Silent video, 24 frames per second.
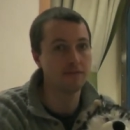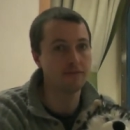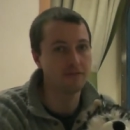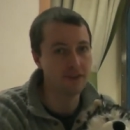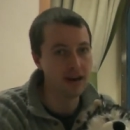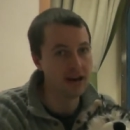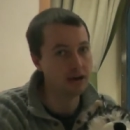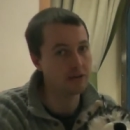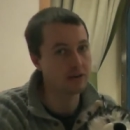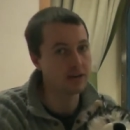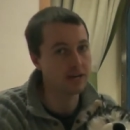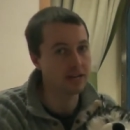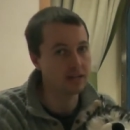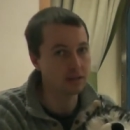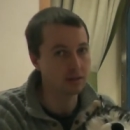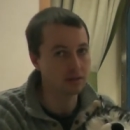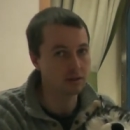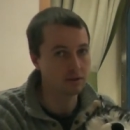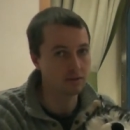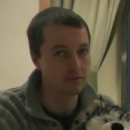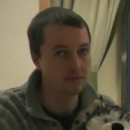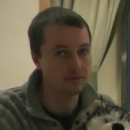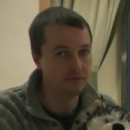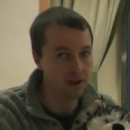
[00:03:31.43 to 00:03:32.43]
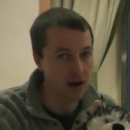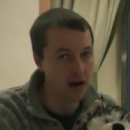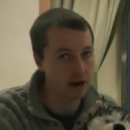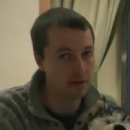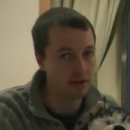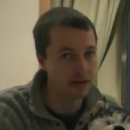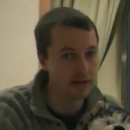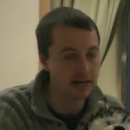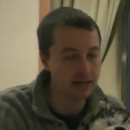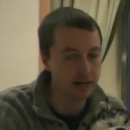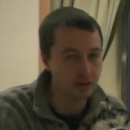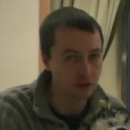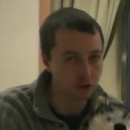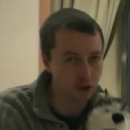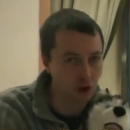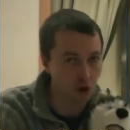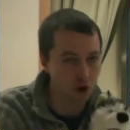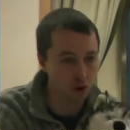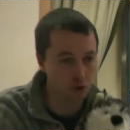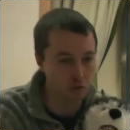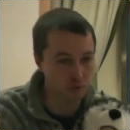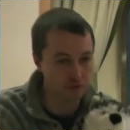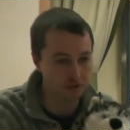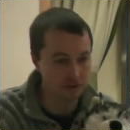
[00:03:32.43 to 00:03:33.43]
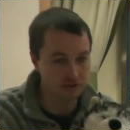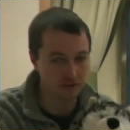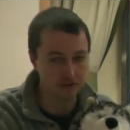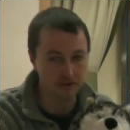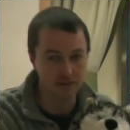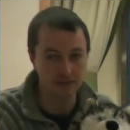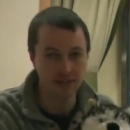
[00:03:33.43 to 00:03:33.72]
Very, very cold.